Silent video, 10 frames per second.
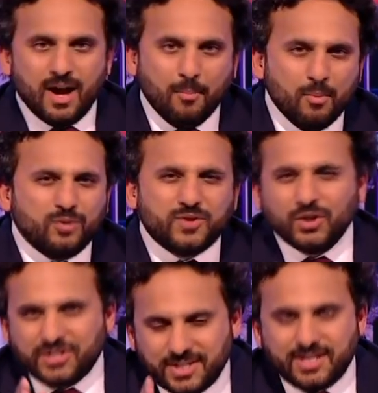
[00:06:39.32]
and moved
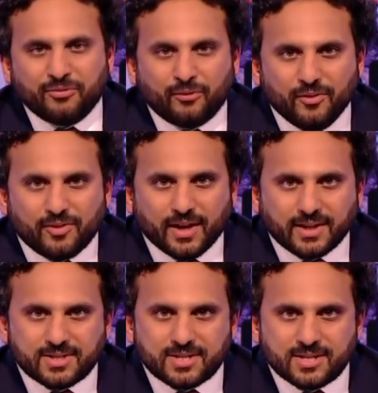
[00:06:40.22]
on to different
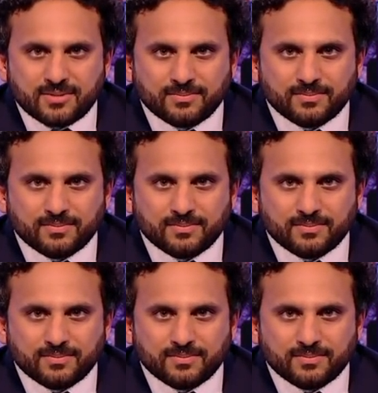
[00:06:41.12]
things.